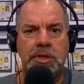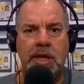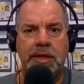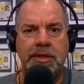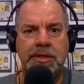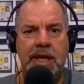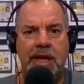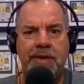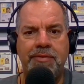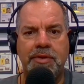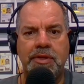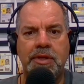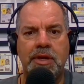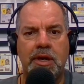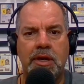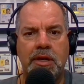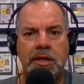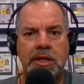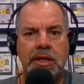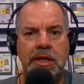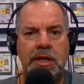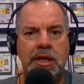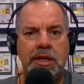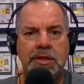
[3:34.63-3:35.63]
like David
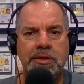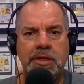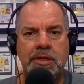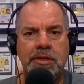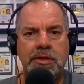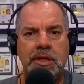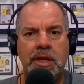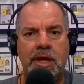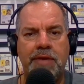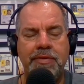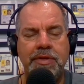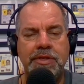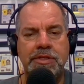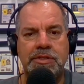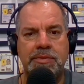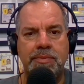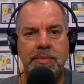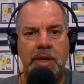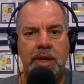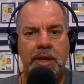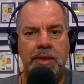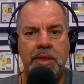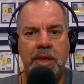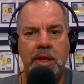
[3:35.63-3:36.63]
Culley and then Lovie
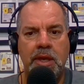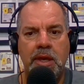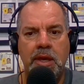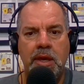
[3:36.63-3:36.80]
Smith.